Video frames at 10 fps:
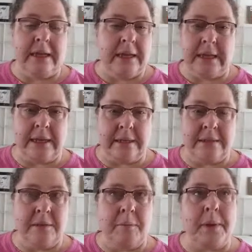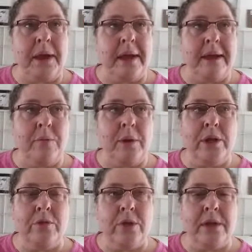it is. But when
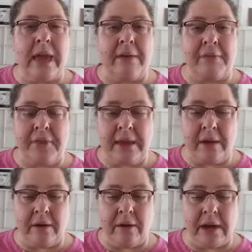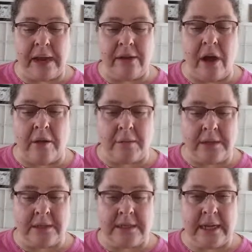you look at fear and not
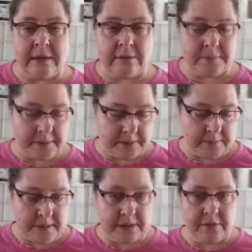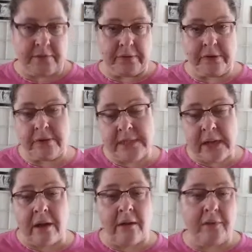wanting to take responsibility for
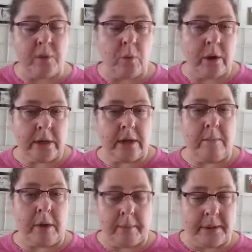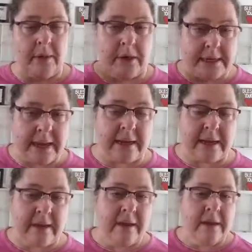yourself and wanting a mommy or a
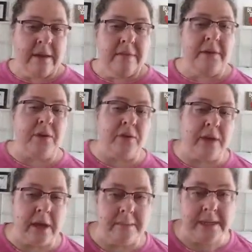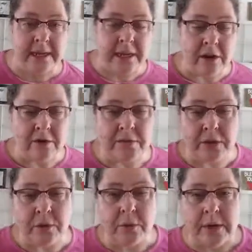daddy figure to come take care of
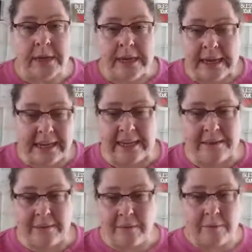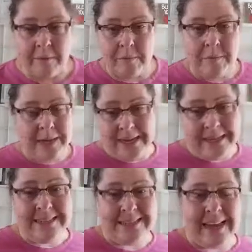you, he
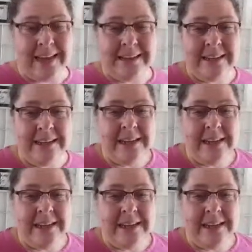is that.